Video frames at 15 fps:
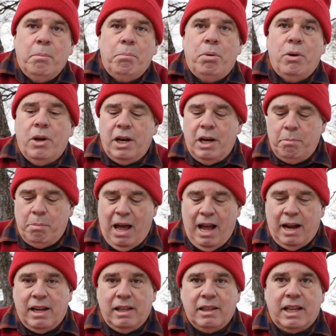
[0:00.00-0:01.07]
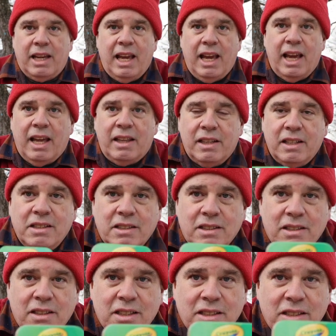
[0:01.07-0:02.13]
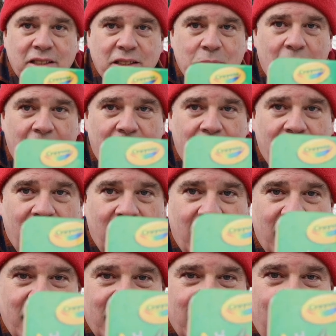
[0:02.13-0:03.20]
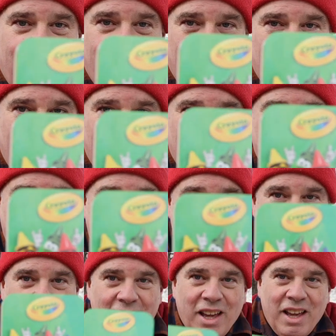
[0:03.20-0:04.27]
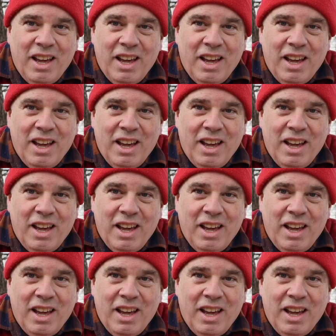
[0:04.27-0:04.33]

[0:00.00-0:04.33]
Put it back in the can. This is my can. What do you think?